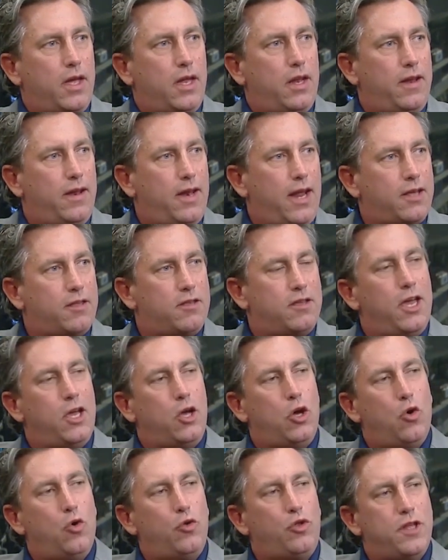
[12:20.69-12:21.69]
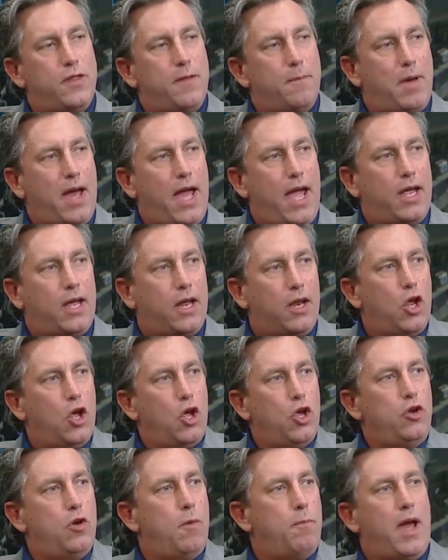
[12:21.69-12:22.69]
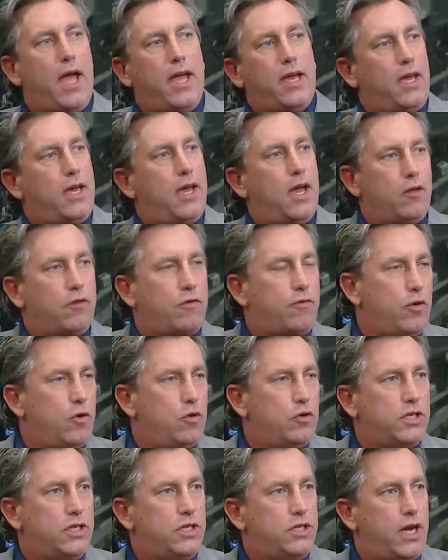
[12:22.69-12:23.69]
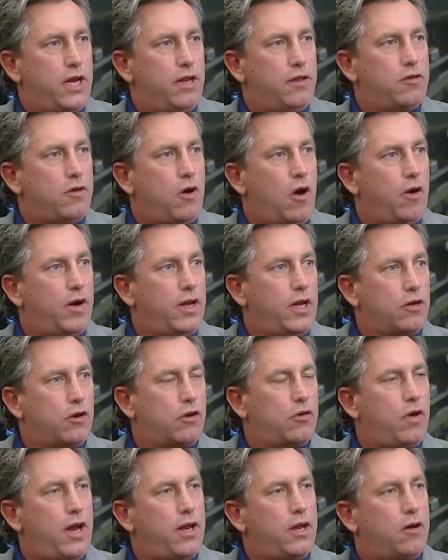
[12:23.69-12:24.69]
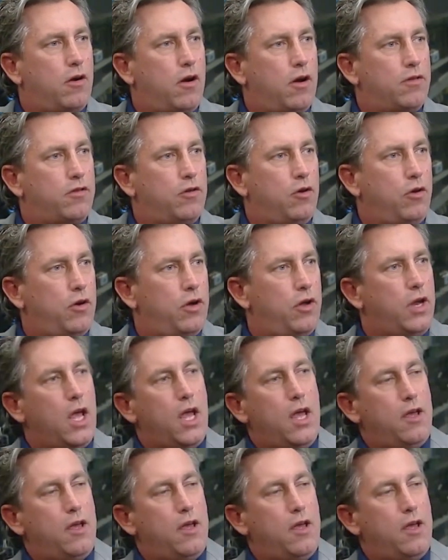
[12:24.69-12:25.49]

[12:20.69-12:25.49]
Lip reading: and the next day go to the bank, and your bank account's frozen, Jane, sorry, and your credit card's no good,